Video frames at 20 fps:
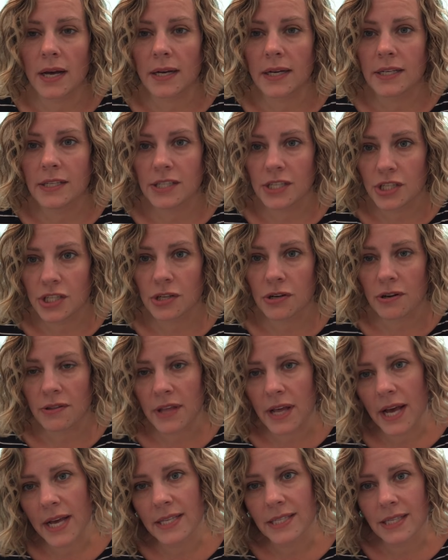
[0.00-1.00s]
conditioner
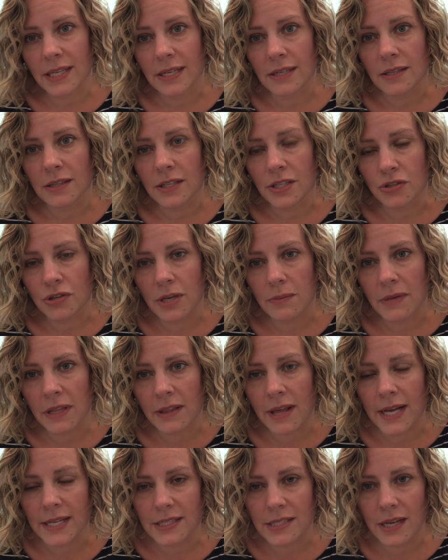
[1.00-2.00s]
that I did, the treatment
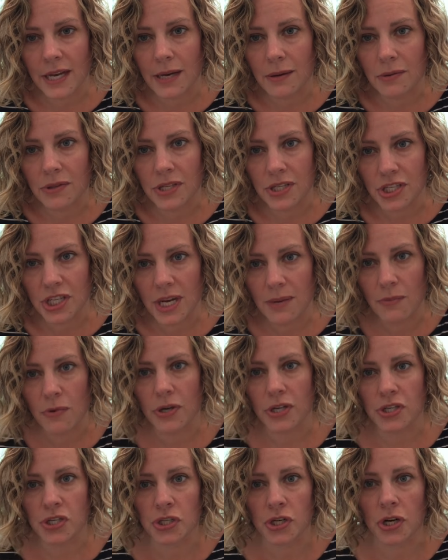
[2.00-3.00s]
last night with the Shea
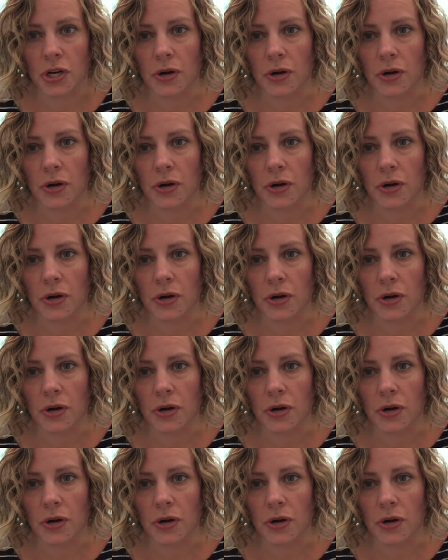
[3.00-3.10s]
Moisture